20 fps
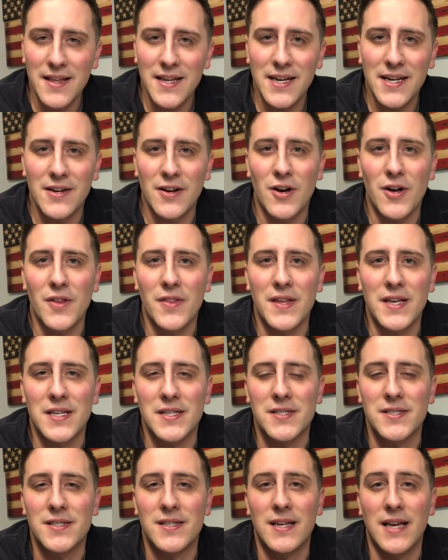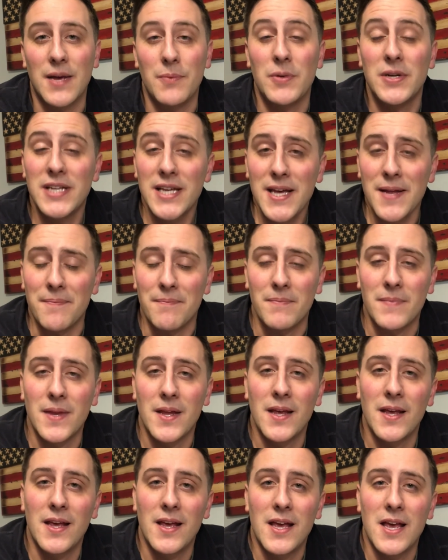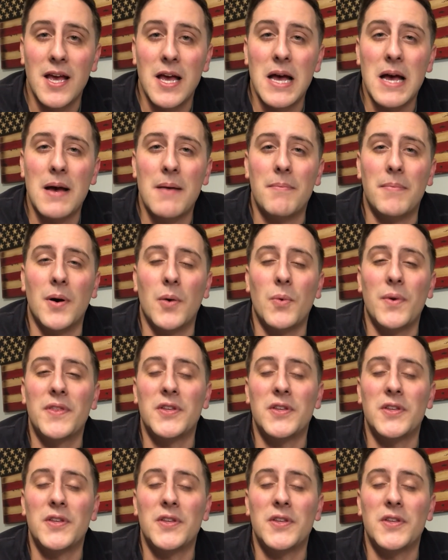all this. And we did. But with